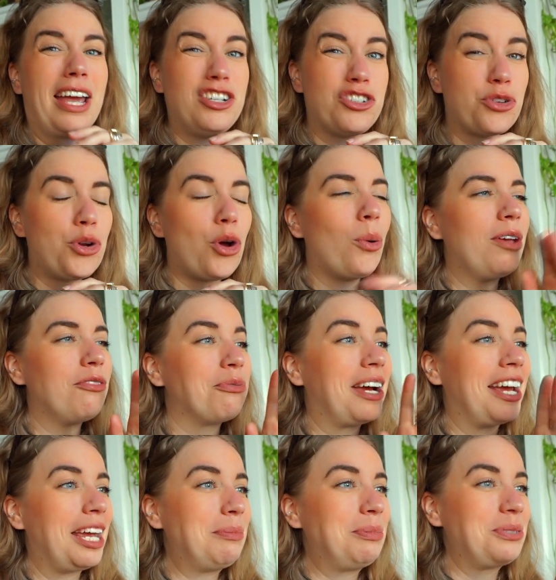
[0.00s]
I don't know if
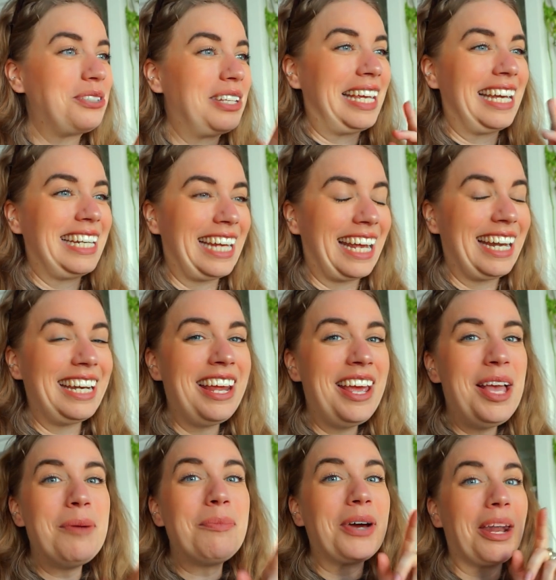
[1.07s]
we're able to get in,
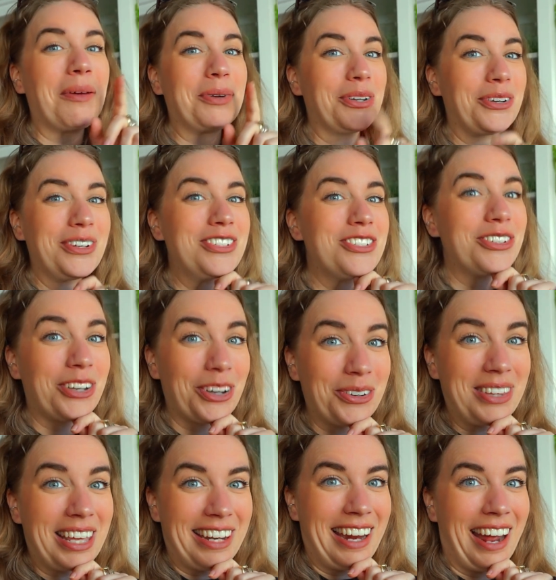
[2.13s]
but I'm going to go
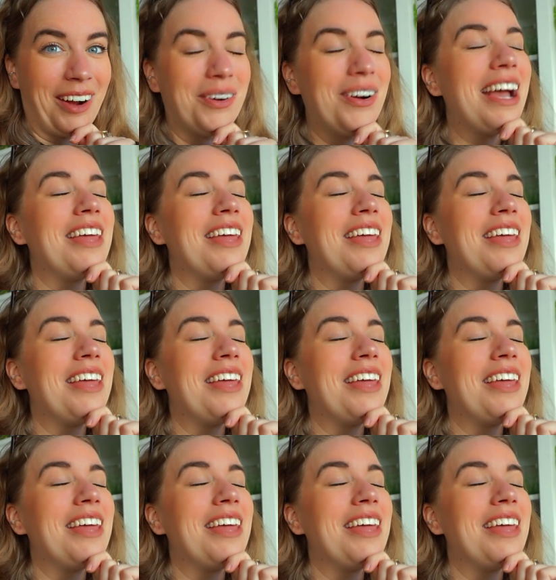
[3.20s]
there now